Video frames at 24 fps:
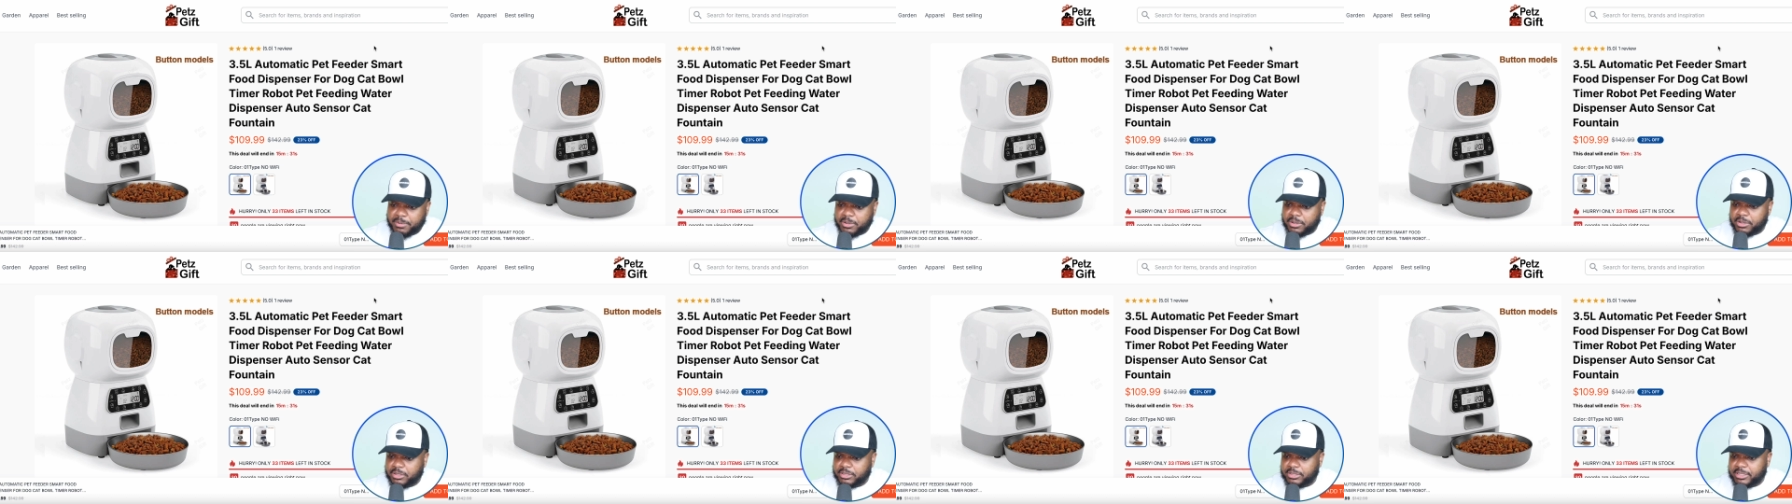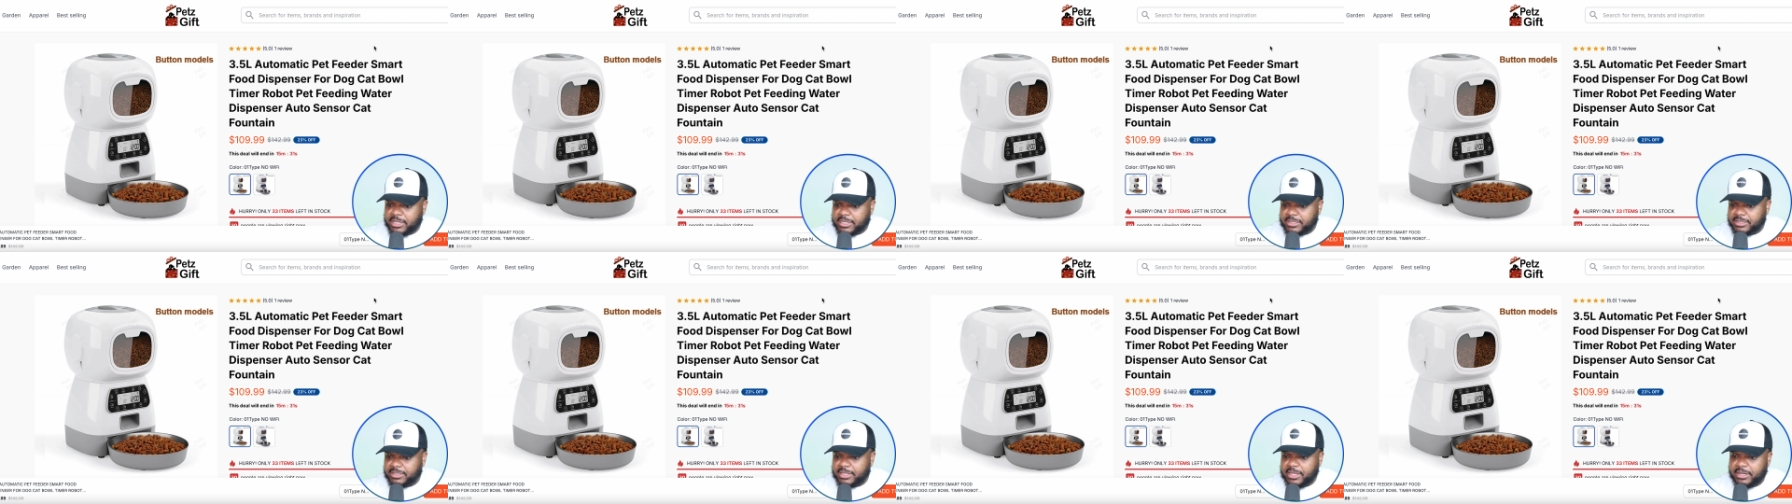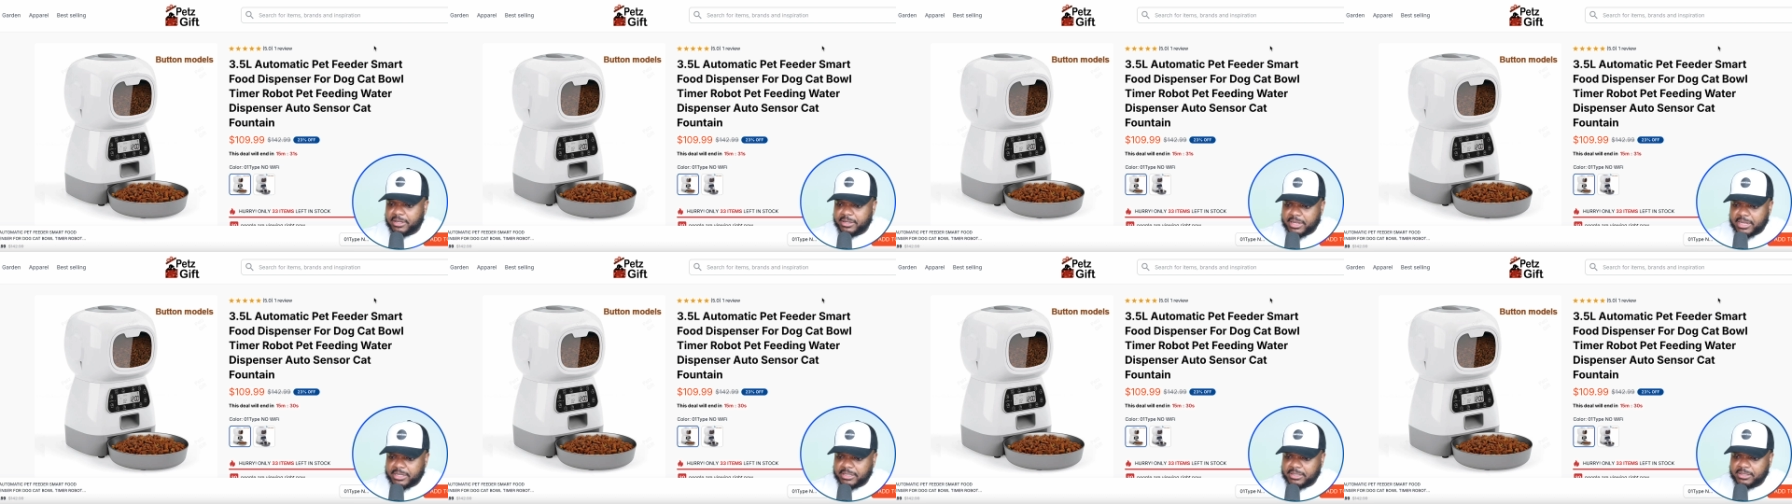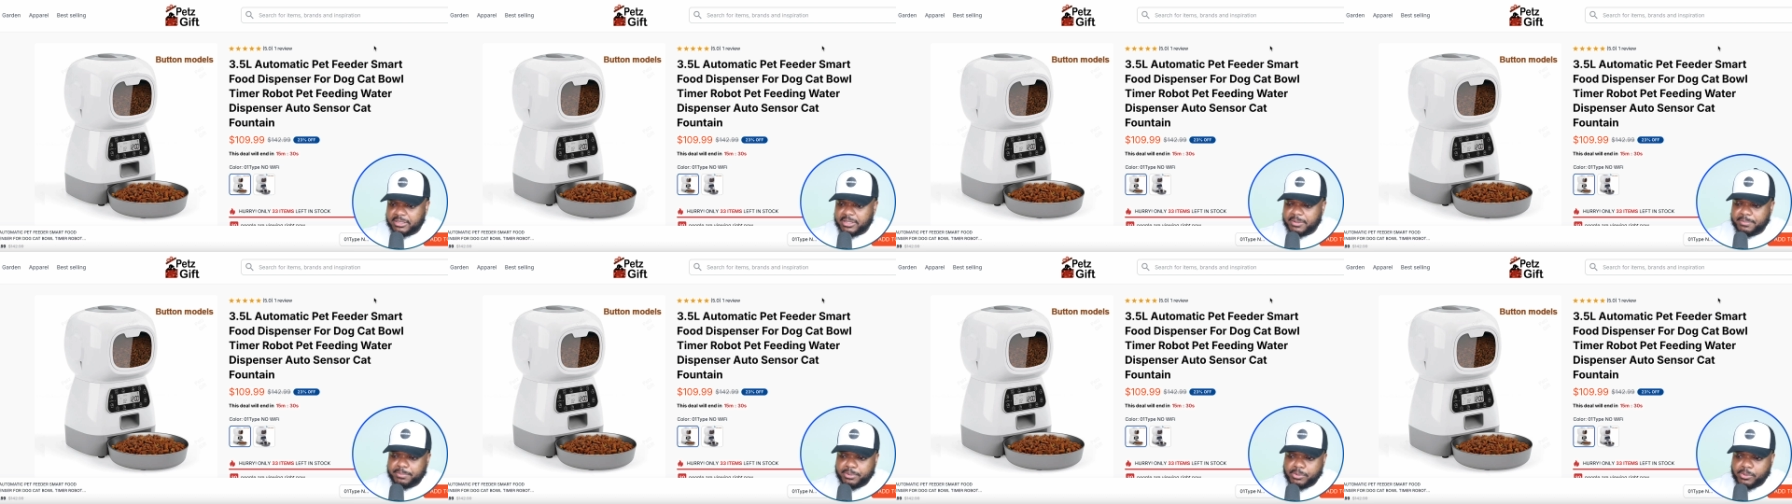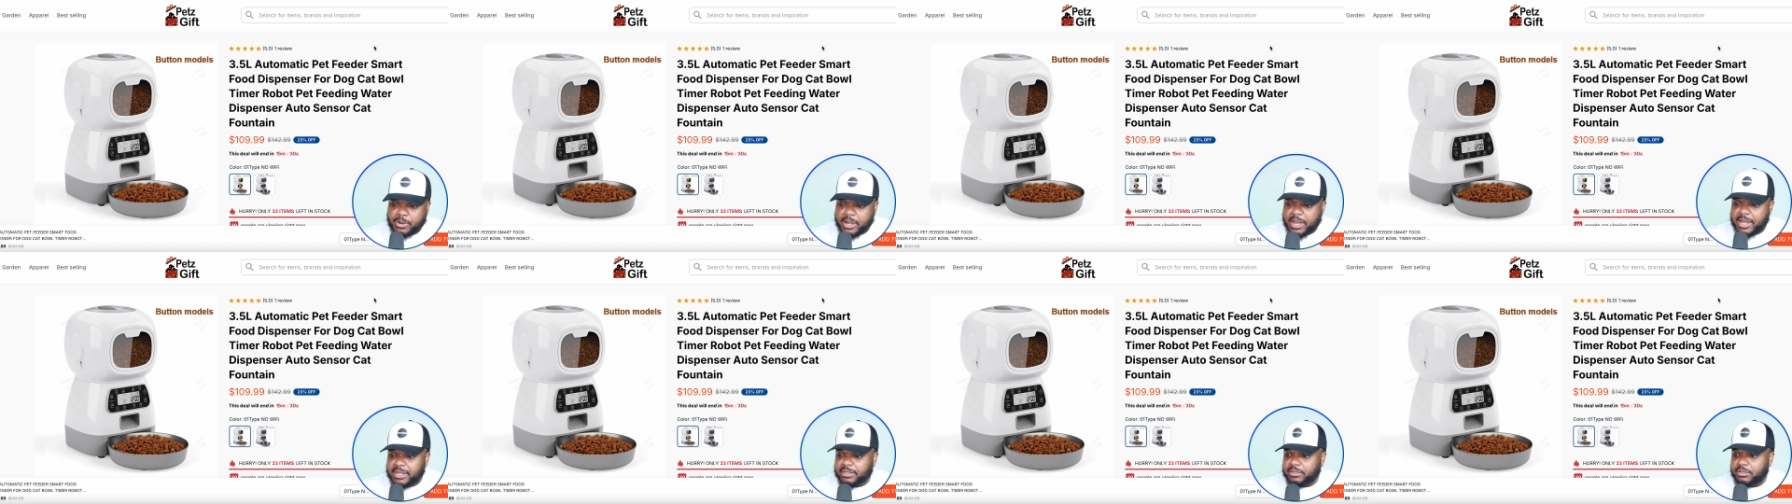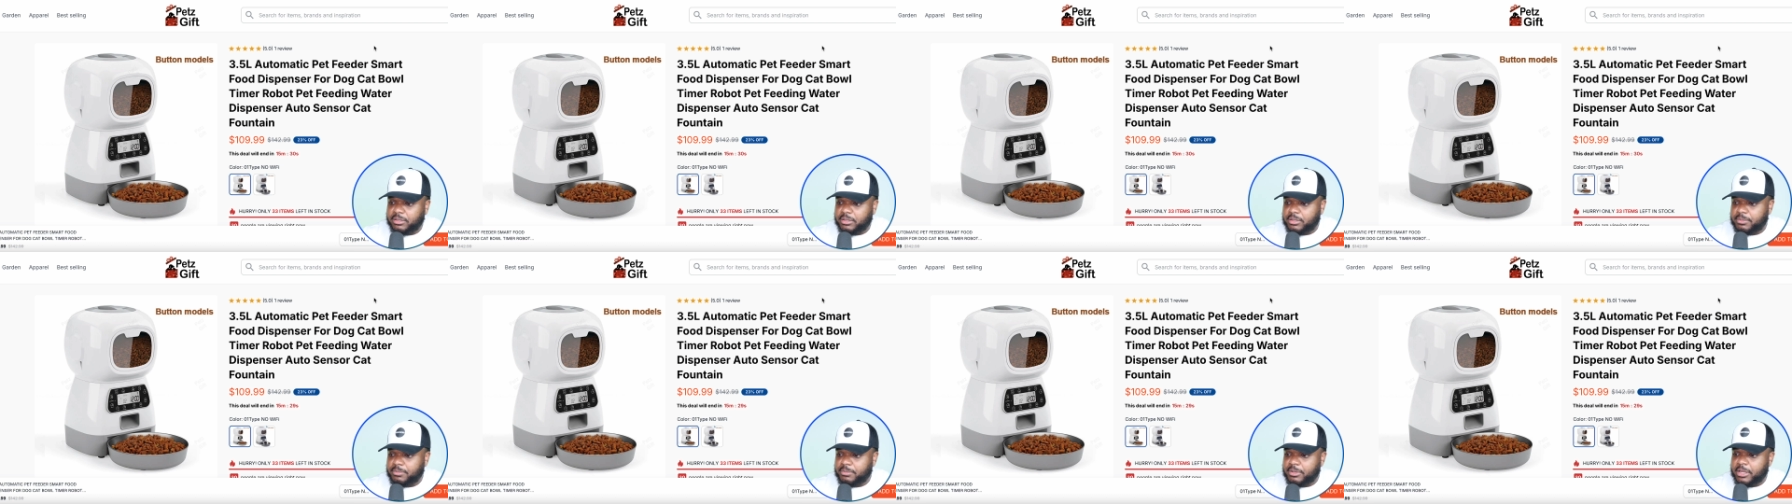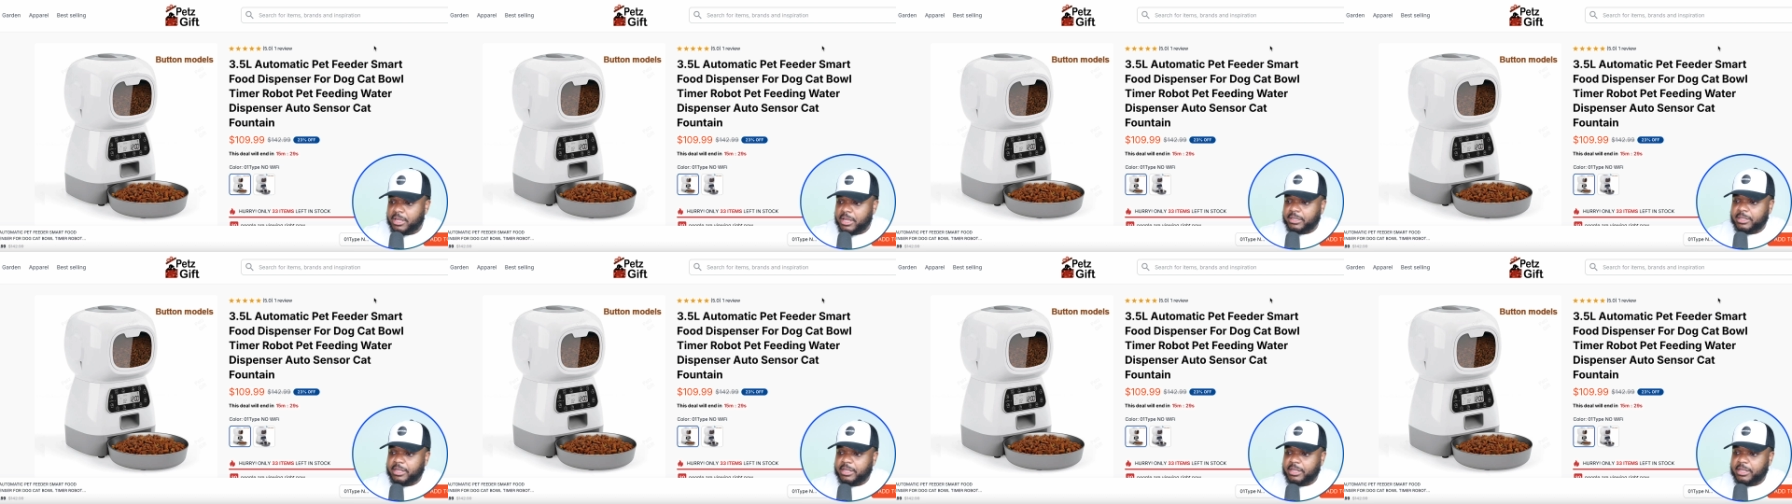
because they're selling a simple item